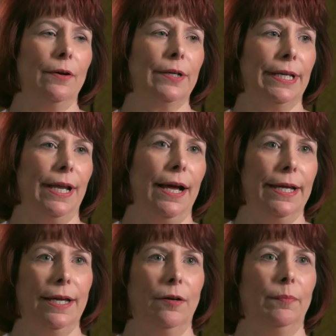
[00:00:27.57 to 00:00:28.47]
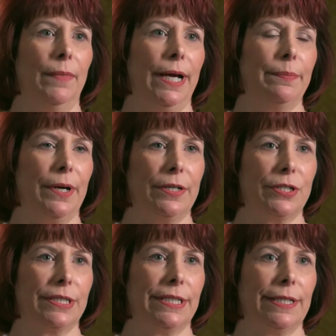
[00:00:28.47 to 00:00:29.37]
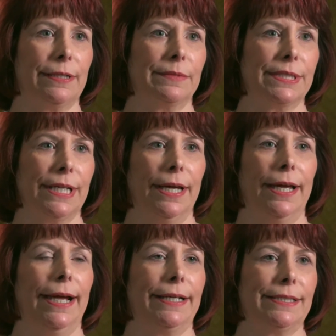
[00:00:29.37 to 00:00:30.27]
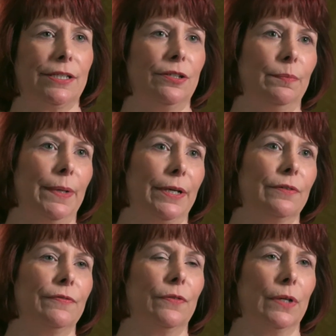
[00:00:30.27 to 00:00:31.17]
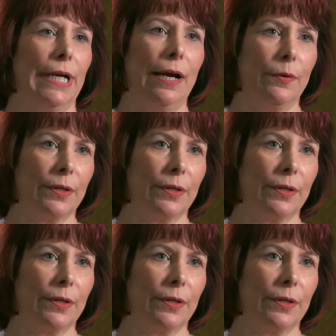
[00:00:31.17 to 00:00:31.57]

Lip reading: can I help my project teams execute better for our